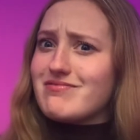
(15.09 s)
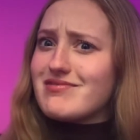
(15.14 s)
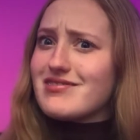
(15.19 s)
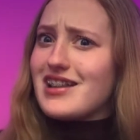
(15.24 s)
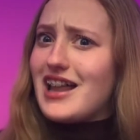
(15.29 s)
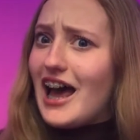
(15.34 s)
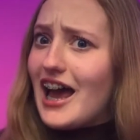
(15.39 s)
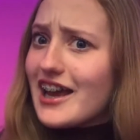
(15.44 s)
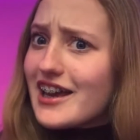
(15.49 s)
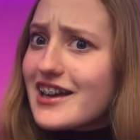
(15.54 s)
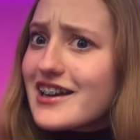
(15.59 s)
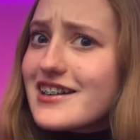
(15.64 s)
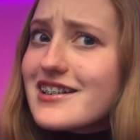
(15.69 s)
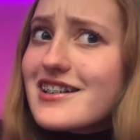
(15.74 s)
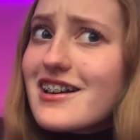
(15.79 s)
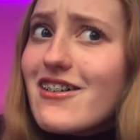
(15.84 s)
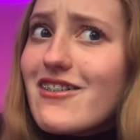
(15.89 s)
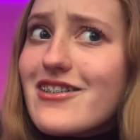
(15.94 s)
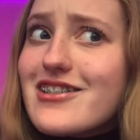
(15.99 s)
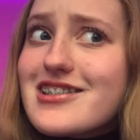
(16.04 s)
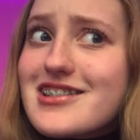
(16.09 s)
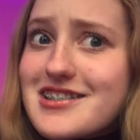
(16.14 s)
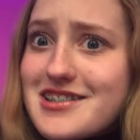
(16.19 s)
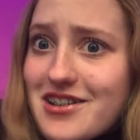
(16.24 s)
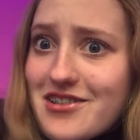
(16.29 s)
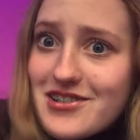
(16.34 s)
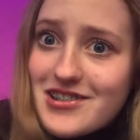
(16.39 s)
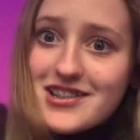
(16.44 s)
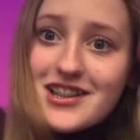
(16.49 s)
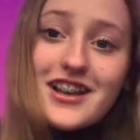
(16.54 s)
Like
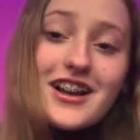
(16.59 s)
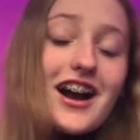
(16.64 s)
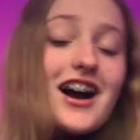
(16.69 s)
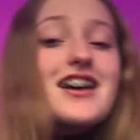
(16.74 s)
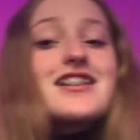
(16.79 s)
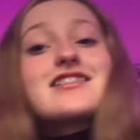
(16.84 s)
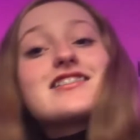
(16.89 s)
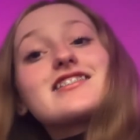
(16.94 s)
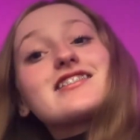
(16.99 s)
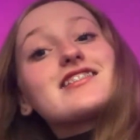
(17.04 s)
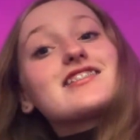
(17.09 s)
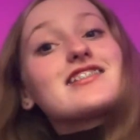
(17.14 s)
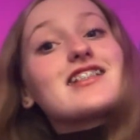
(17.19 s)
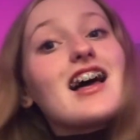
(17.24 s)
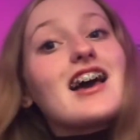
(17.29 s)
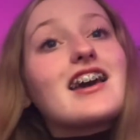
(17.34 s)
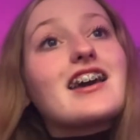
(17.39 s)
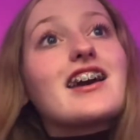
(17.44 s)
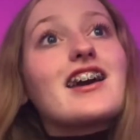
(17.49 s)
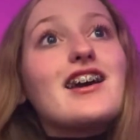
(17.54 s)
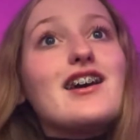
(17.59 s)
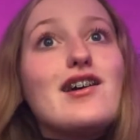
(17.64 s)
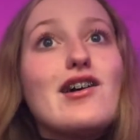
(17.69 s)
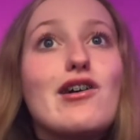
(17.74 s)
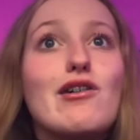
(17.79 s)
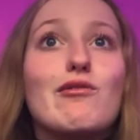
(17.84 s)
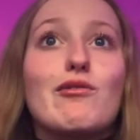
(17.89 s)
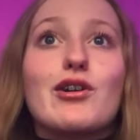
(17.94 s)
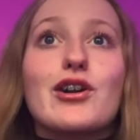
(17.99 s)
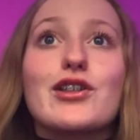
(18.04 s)
seriously guys, this is like
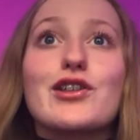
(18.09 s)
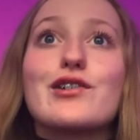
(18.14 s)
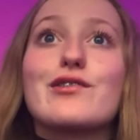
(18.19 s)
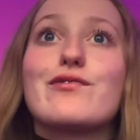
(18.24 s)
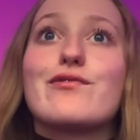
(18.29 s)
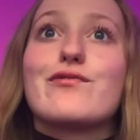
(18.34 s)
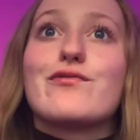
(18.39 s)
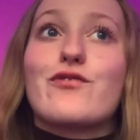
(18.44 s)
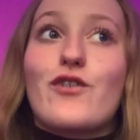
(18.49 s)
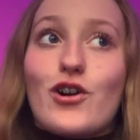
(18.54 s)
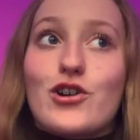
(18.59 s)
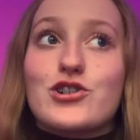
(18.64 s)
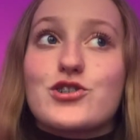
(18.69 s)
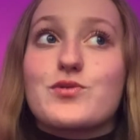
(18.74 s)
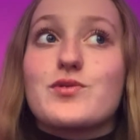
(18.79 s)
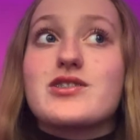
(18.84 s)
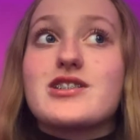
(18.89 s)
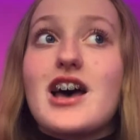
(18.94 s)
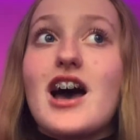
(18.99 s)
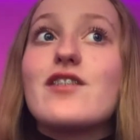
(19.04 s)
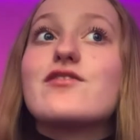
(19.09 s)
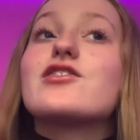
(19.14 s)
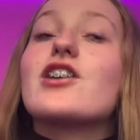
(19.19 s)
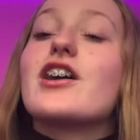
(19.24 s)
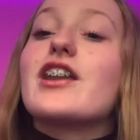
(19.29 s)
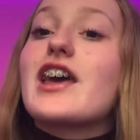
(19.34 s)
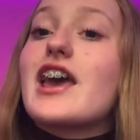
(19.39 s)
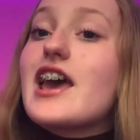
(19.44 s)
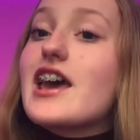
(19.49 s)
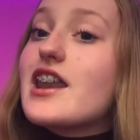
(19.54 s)
one of the first ones that I've
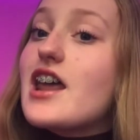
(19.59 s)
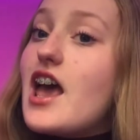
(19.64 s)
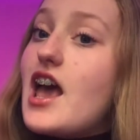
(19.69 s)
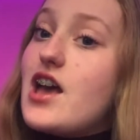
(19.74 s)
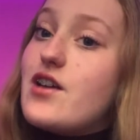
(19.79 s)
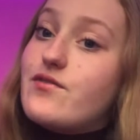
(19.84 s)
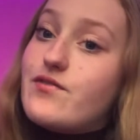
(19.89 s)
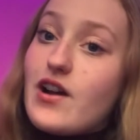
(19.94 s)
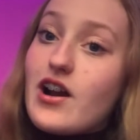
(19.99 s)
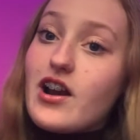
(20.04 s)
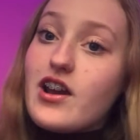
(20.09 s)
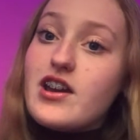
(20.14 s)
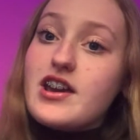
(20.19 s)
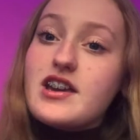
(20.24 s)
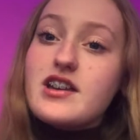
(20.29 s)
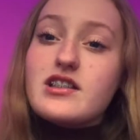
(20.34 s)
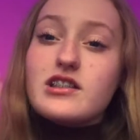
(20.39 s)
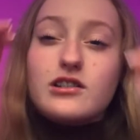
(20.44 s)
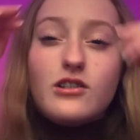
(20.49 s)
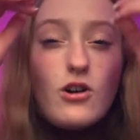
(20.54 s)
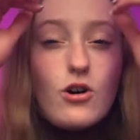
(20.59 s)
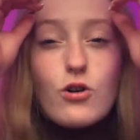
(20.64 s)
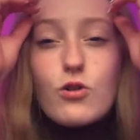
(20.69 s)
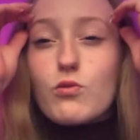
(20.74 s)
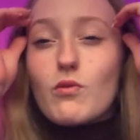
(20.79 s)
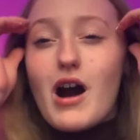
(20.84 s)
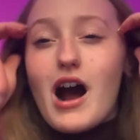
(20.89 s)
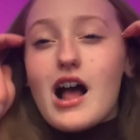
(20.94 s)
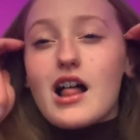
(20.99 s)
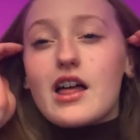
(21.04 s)
done in a very long
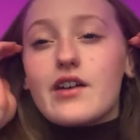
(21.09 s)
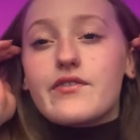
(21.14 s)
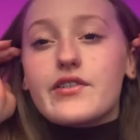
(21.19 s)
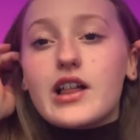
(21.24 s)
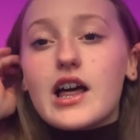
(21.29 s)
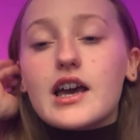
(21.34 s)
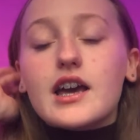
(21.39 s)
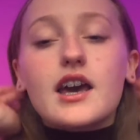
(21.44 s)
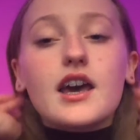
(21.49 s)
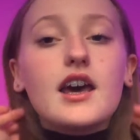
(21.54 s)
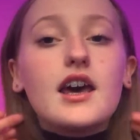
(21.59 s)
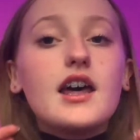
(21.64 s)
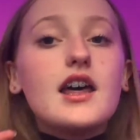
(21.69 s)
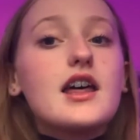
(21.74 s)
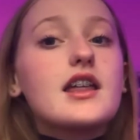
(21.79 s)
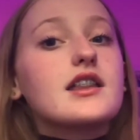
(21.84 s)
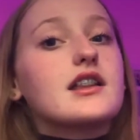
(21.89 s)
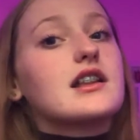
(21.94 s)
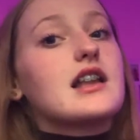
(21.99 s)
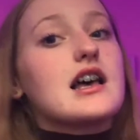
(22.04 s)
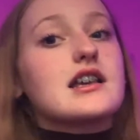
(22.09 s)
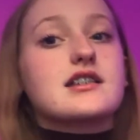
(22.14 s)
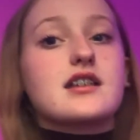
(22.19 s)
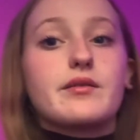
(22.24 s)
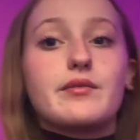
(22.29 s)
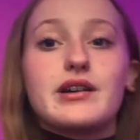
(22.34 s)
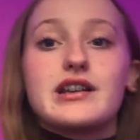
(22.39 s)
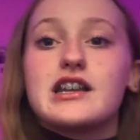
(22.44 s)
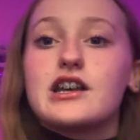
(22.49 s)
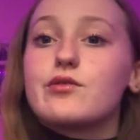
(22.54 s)
while. I feel like the last
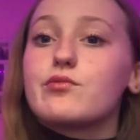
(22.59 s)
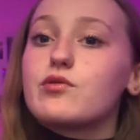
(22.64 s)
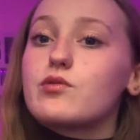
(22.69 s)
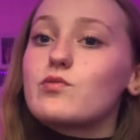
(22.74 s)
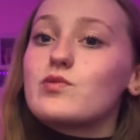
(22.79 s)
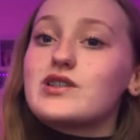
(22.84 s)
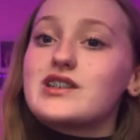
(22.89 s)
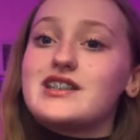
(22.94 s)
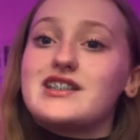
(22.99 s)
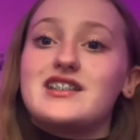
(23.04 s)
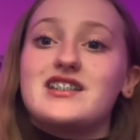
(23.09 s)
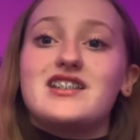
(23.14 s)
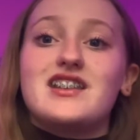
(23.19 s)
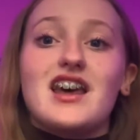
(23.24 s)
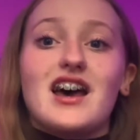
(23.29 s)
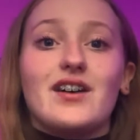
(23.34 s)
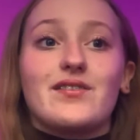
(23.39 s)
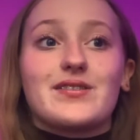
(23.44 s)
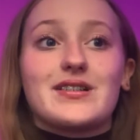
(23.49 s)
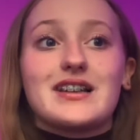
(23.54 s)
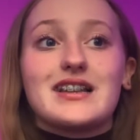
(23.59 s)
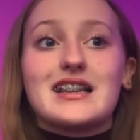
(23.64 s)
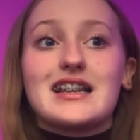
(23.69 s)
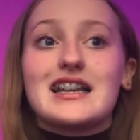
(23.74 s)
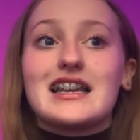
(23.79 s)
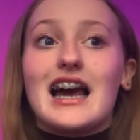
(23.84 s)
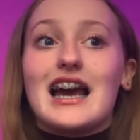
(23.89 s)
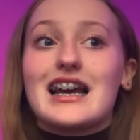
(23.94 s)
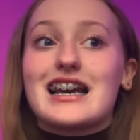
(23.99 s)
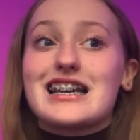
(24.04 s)
time I did one was definitely
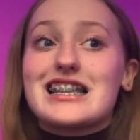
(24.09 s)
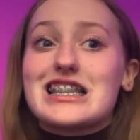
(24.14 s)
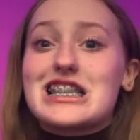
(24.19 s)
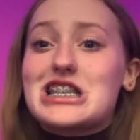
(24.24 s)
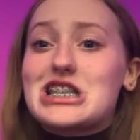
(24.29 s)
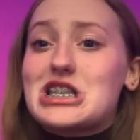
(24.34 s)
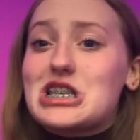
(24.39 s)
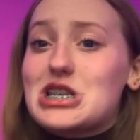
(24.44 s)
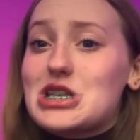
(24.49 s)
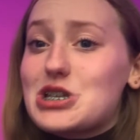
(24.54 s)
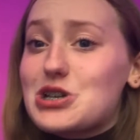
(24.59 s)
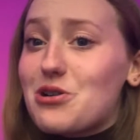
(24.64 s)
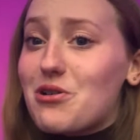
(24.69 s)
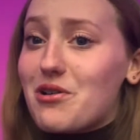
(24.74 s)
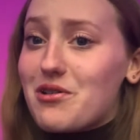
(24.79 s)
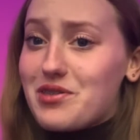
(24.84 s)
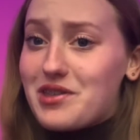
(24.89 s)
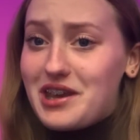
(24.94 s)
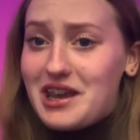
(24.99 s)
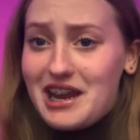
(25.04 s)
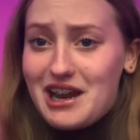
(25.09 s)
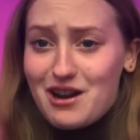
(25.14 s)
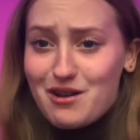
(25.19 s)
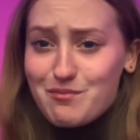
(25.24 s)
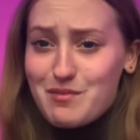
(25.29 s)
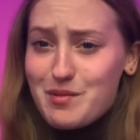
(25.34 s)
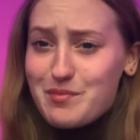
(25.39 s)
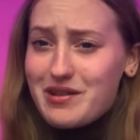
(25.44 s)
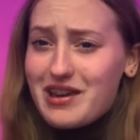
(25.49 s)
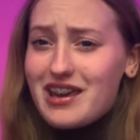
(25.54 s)
like the start of the year,
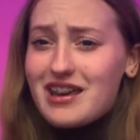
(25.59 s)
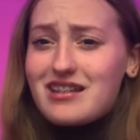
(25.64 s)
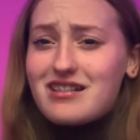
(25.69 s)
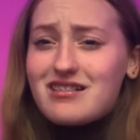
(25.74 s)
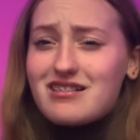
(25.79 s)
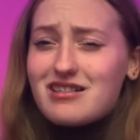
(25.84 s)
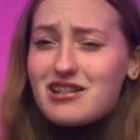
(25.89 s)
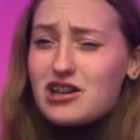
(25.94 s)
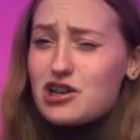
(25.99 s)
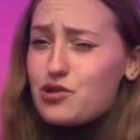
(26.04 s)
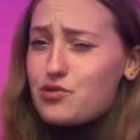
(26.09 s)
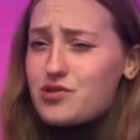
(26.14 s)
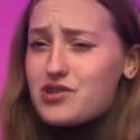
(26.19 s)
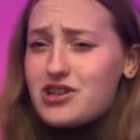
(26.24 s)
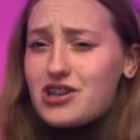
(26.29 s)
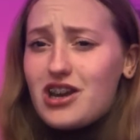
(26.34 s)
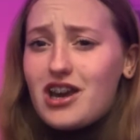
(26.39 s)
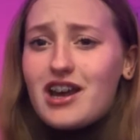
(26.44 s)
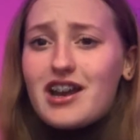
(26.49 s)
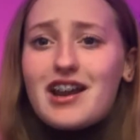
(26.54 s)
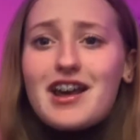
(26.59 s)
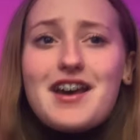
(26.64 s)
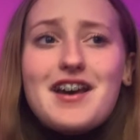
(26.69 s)
maybe close to it.